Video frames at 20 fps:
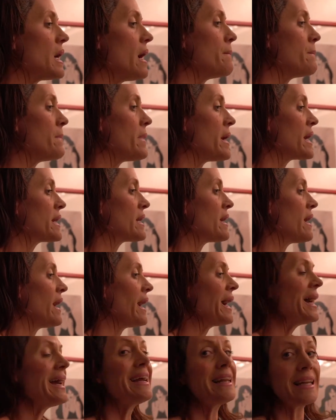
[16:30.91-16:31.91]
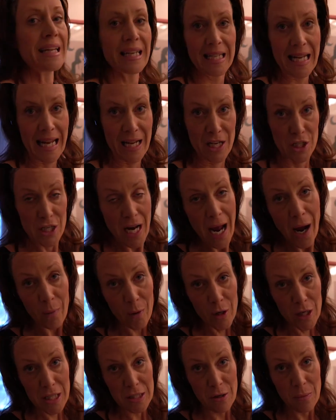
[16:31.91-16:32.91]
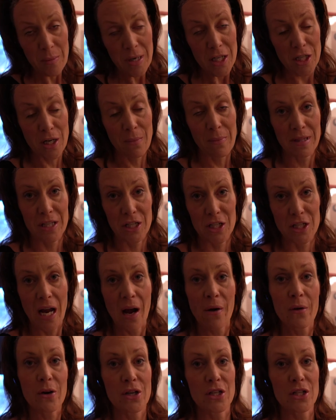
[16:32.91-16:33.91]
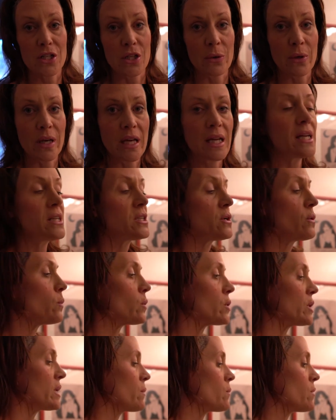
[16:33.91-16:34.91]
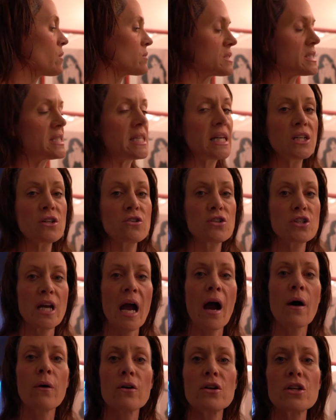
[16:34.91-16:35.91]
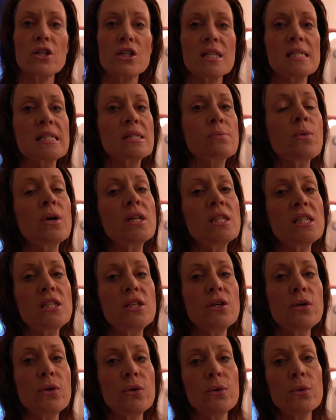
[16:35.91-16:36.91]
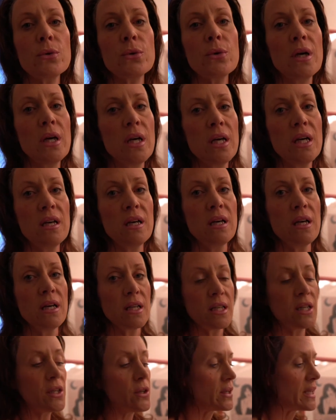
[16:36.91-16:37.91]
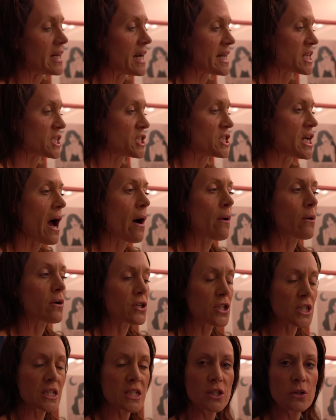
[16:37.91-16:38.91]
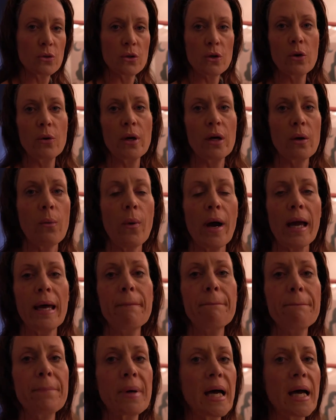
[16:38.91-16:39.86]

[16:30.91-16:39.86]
But I need to take a shower, so I'm gonna jump in the shower and do it. And don't worry, it won't stain your shower. Just once you get out of the shower, just do a quick wipe.